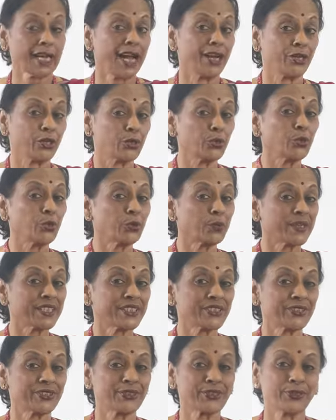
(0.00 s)
two
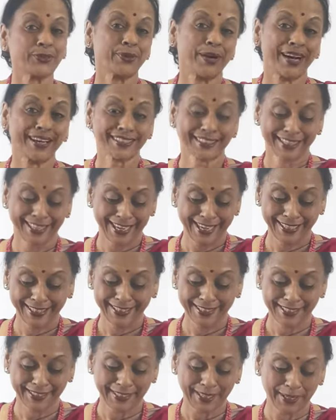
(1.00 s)
questions to ask
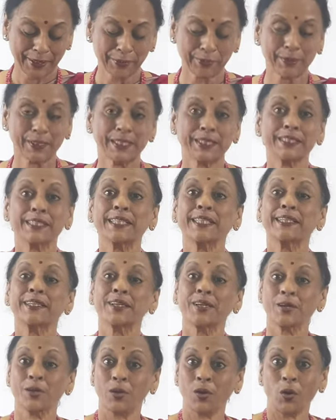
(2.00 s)
any statement.
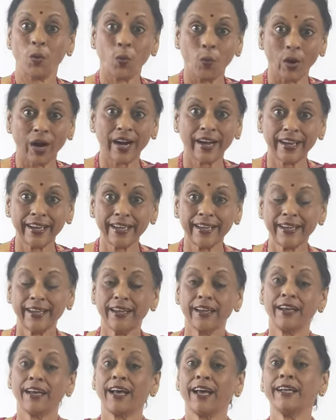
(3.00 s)
Why
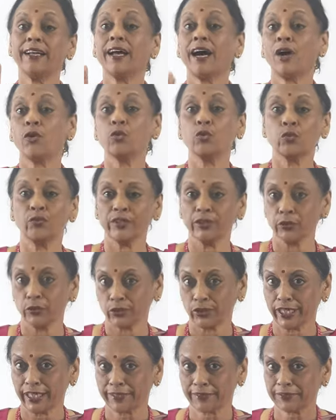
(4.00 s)
and how do we know
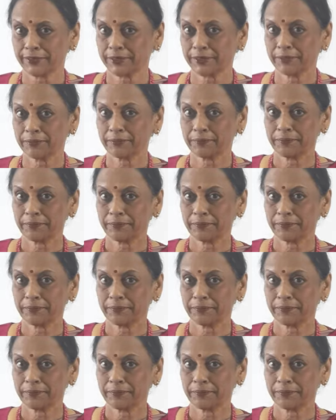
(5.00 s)
that?